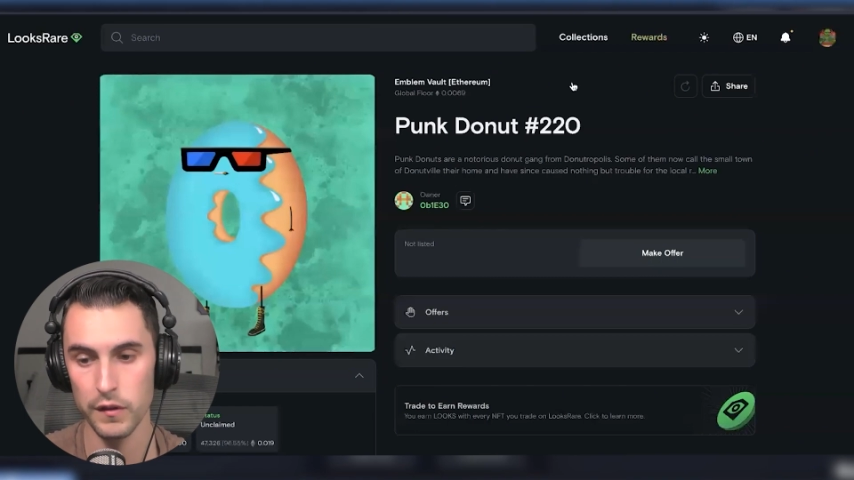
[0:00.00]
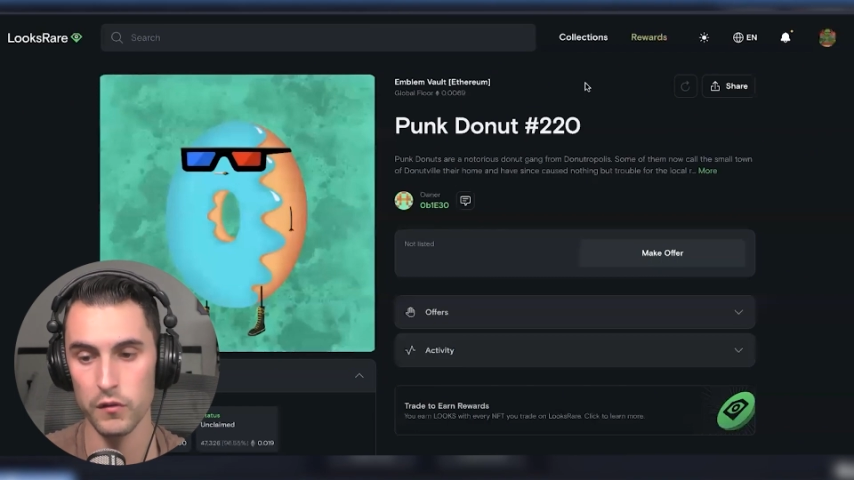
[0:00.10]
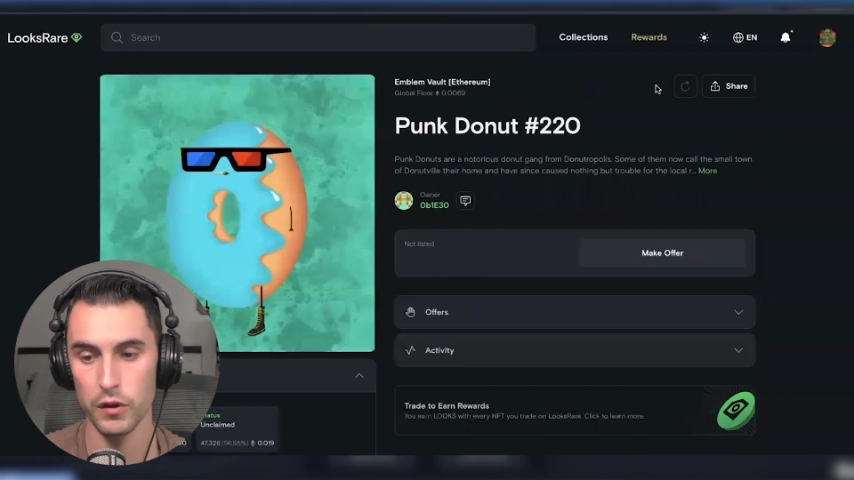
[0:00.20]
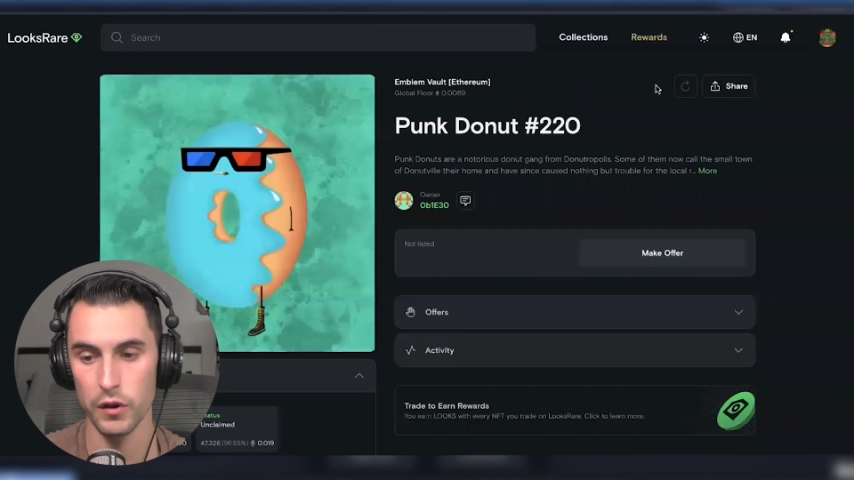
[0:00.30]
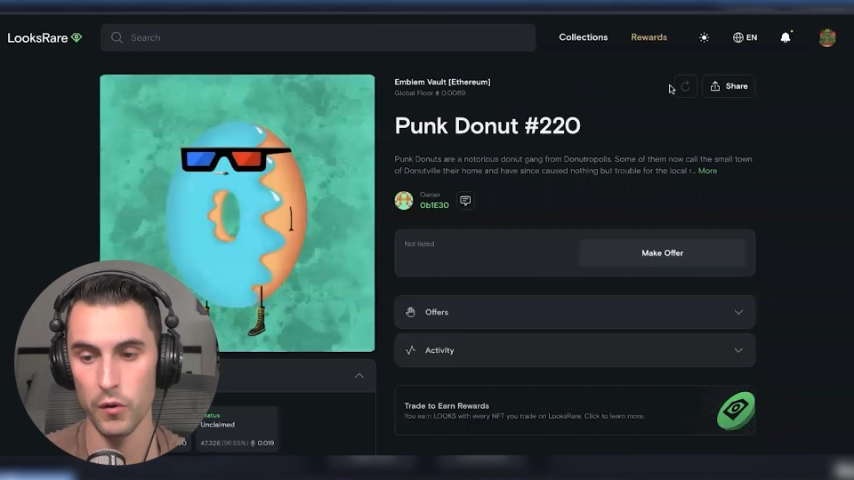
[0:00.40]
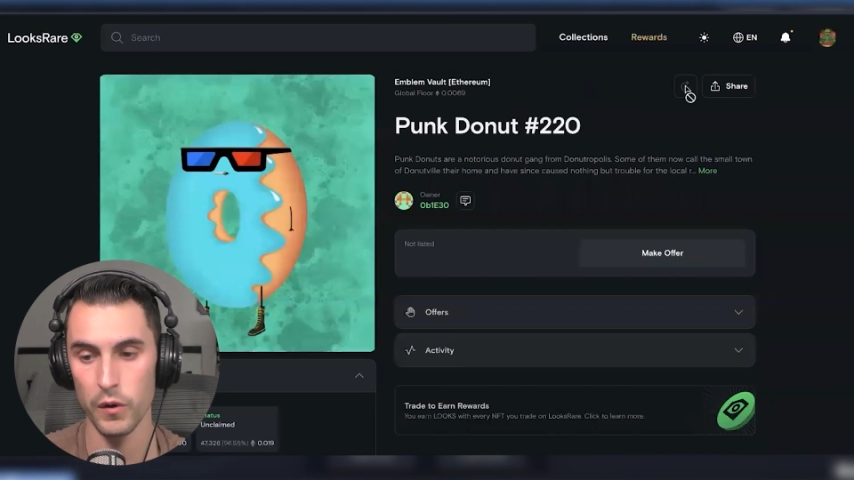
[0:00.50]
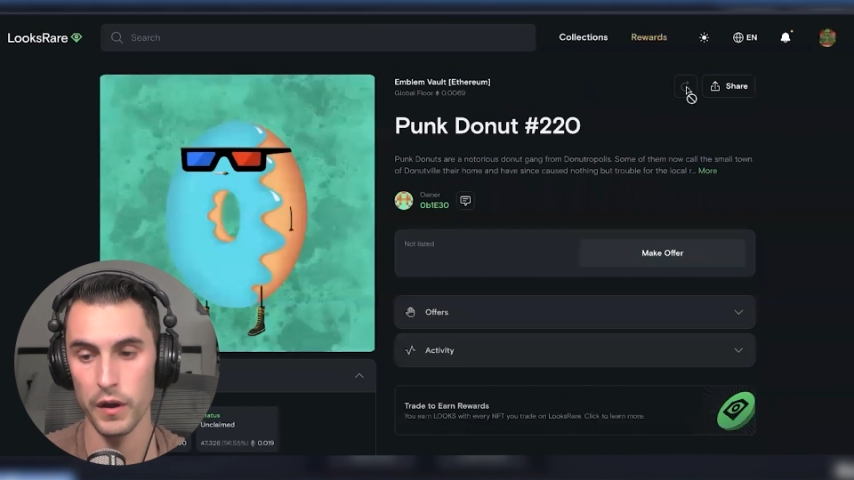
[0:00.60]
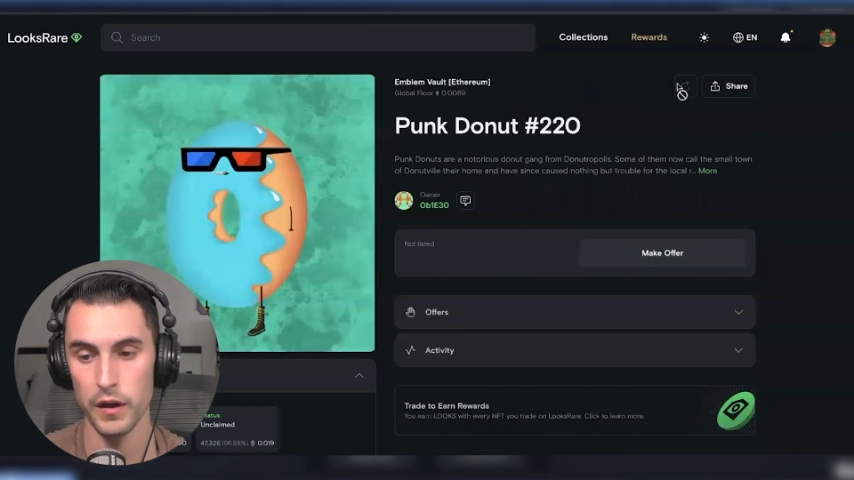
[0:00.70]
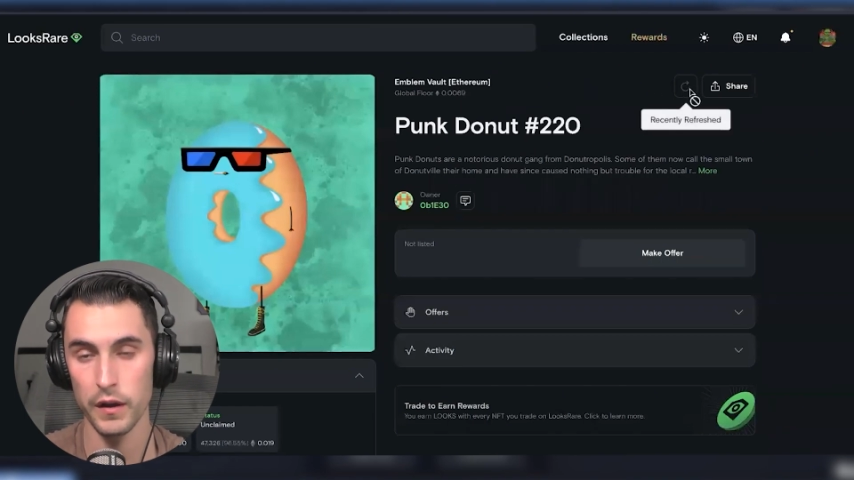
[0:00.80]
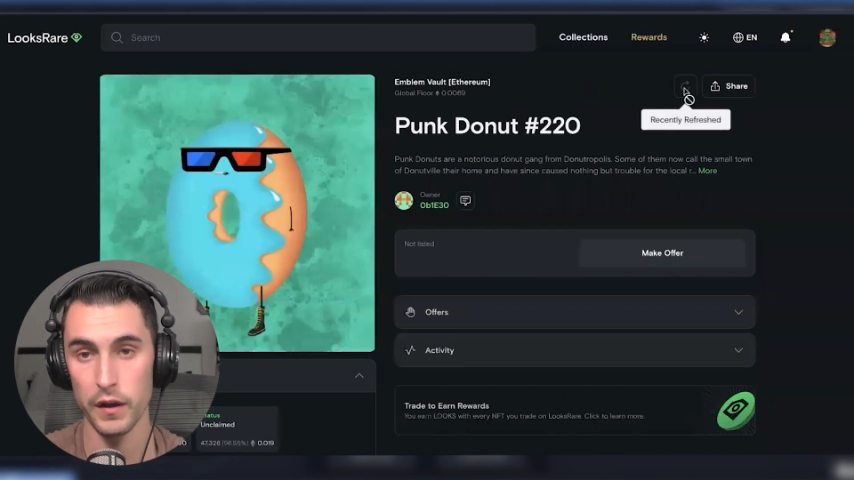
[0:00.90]
then you can go
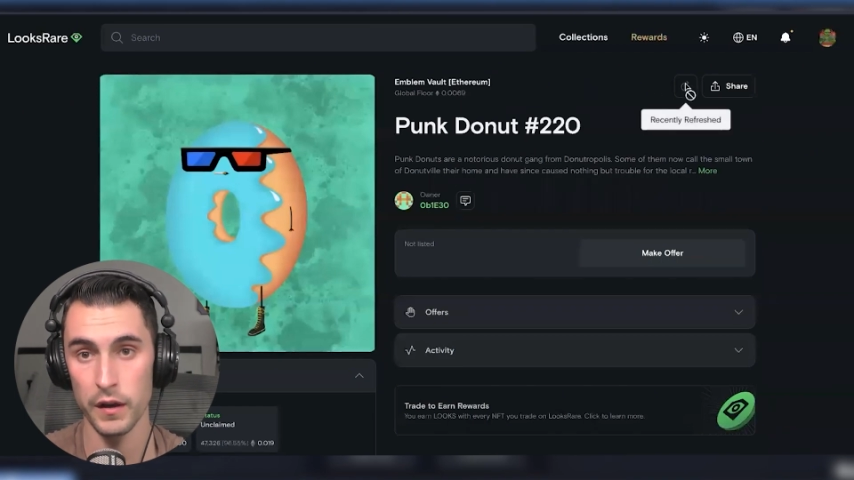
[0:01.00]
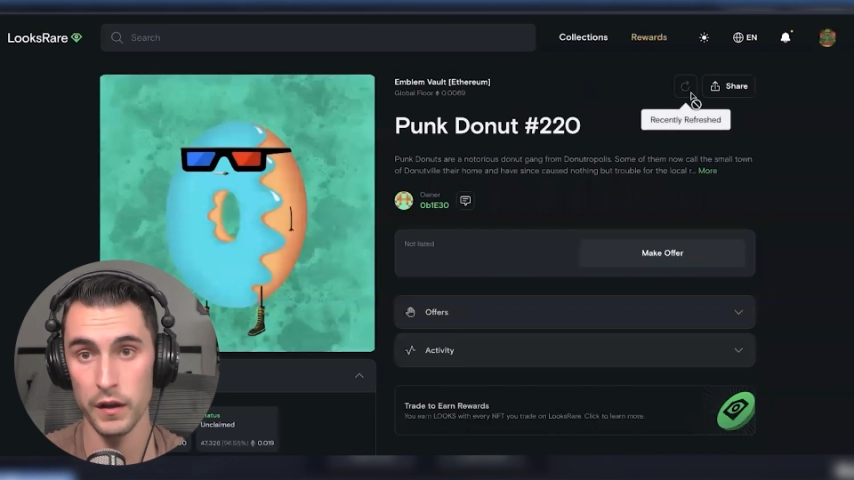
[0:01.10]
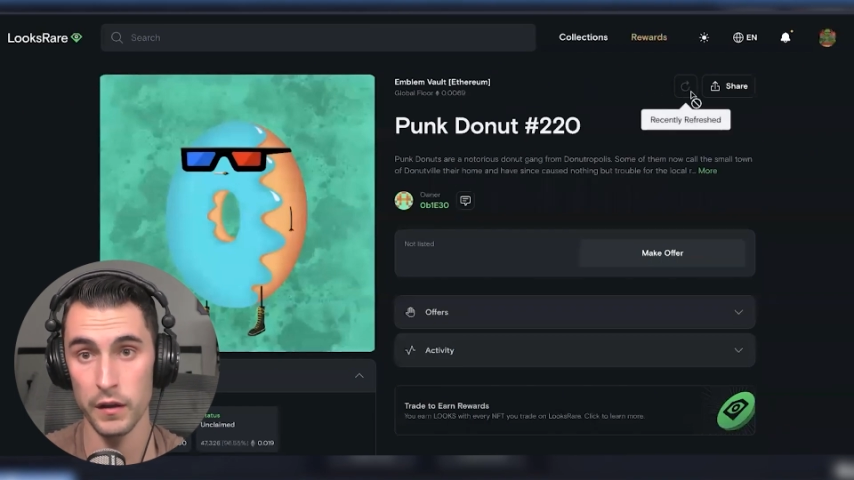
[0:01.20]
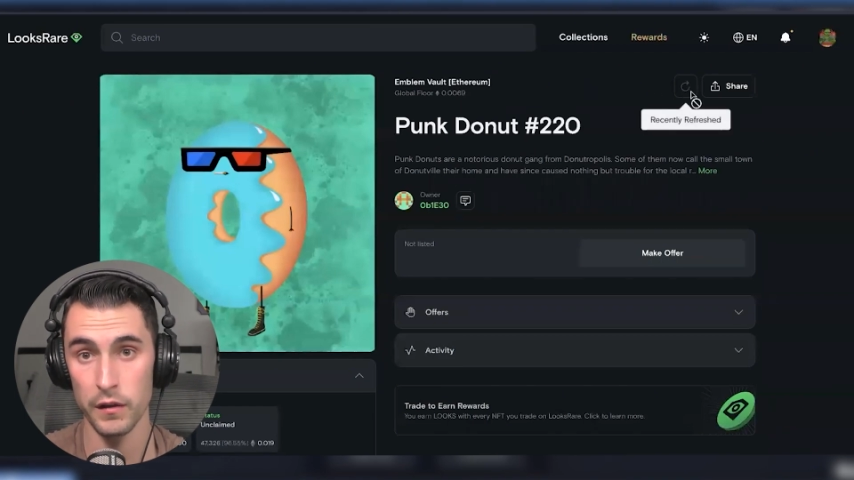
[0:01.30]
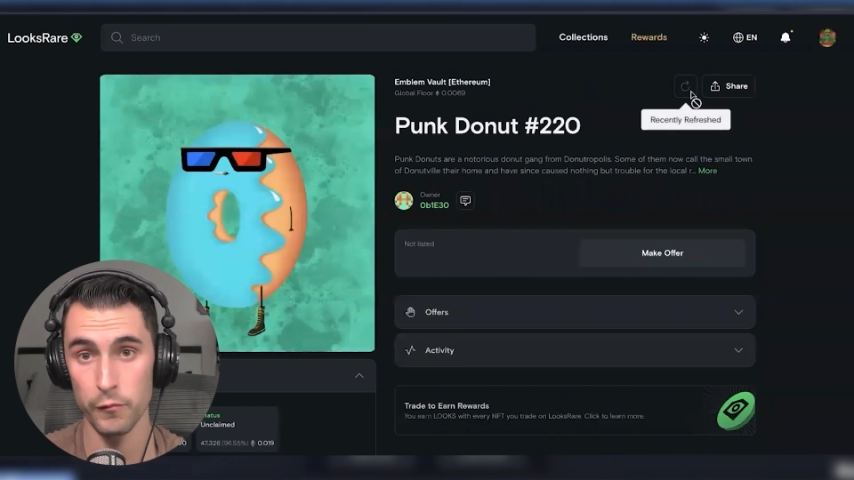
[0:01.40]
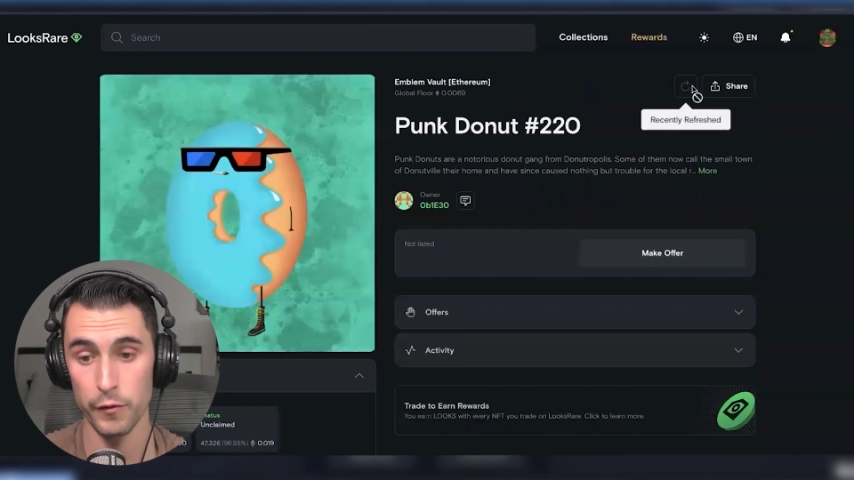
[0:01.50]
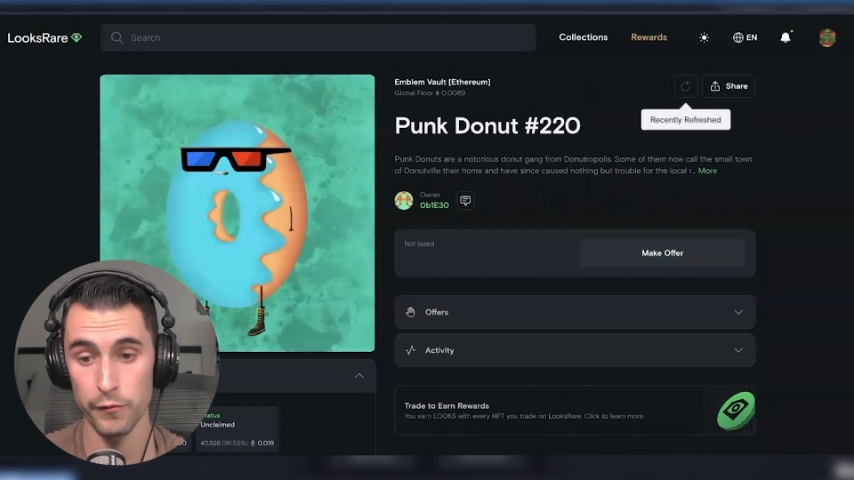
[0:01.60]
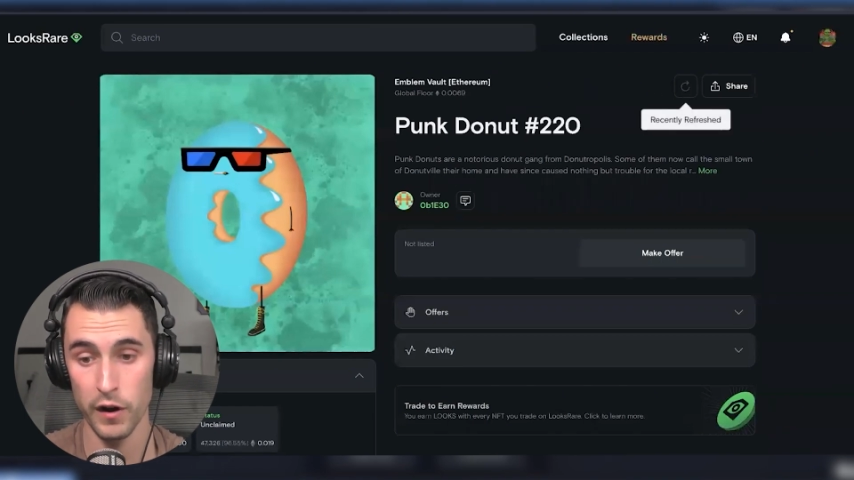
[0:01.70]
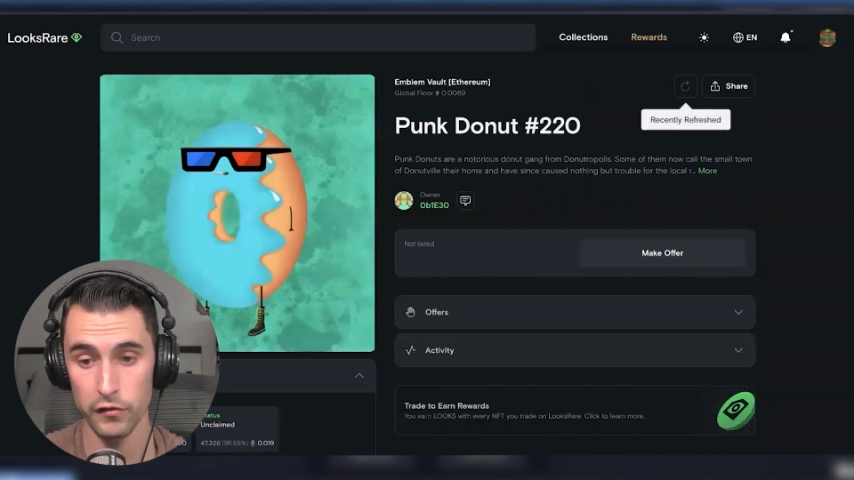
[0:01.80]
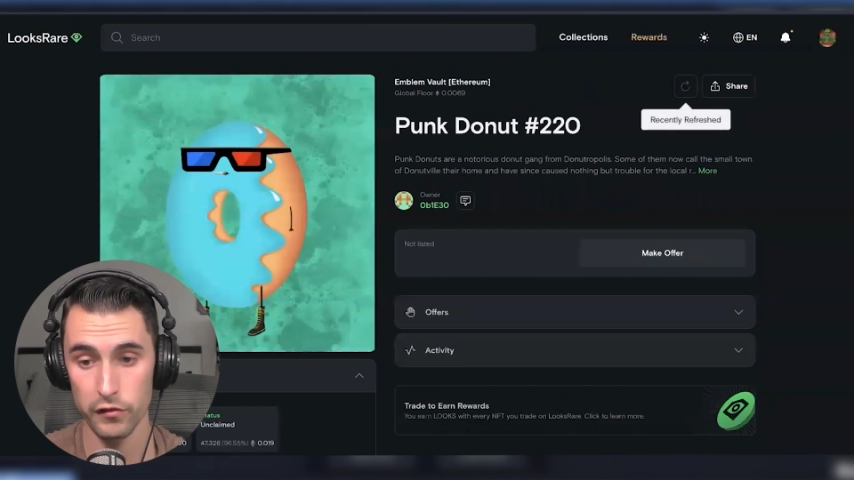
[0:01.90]
in and hit
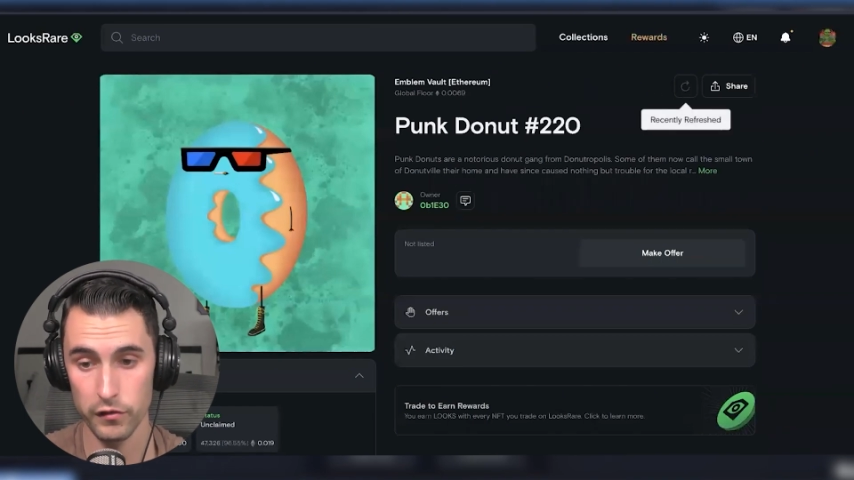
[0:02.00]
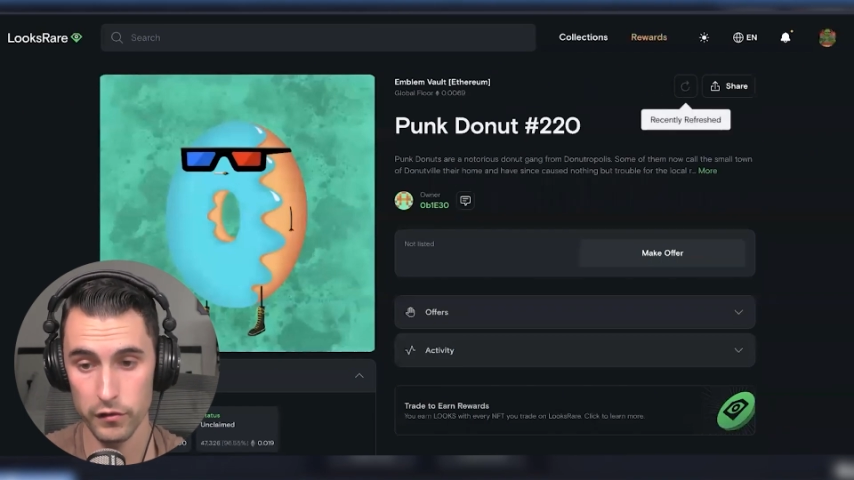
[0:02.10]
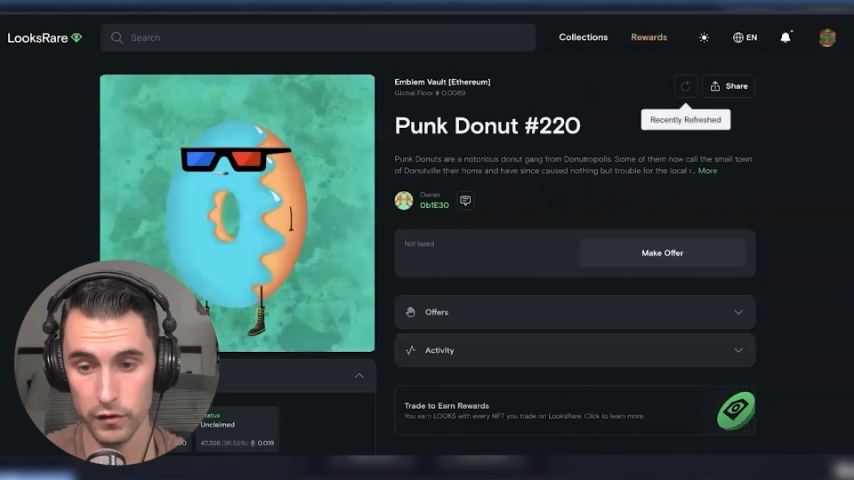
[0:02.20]
refresh.